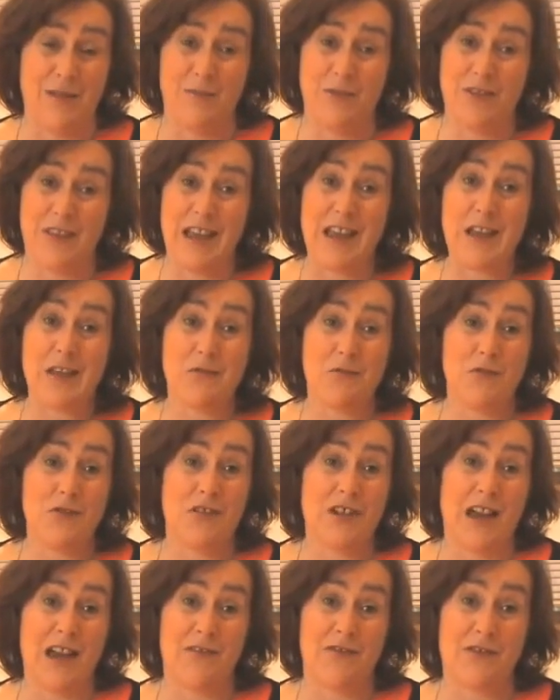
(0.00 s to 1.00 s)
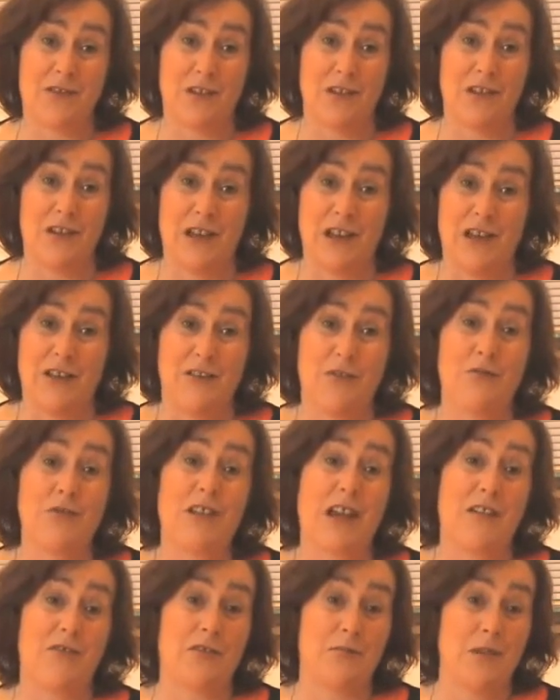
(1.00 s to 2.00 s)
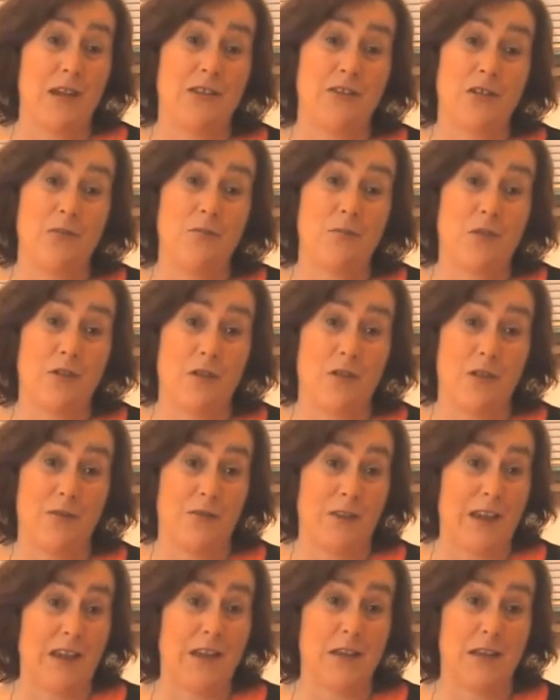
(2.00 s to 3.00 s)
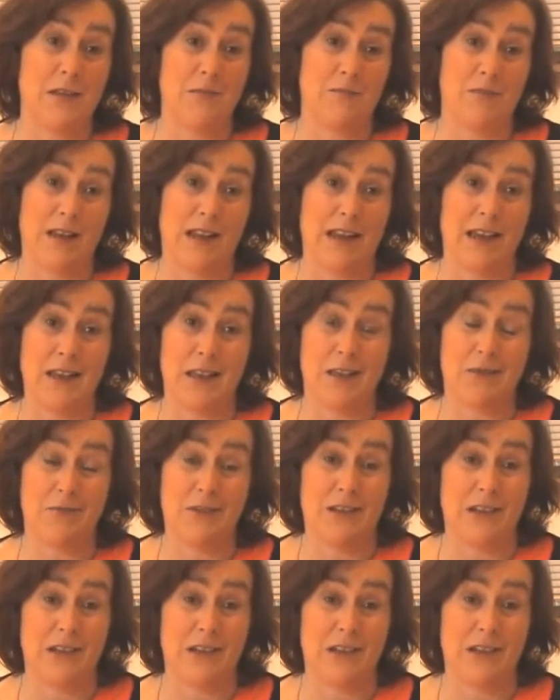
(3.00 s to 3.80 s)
But there would have to be a number of things in place.